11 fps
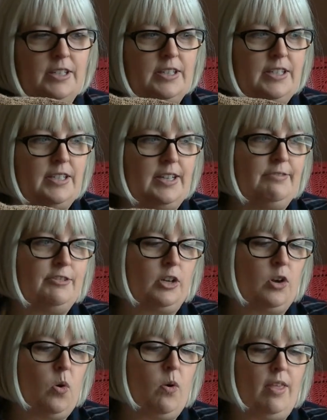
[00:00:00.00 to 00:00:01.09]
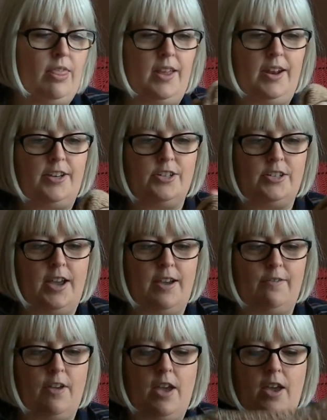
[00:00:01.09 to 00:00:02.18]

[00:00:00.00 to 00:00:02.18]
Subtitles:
of the sleeve to go, and then I just have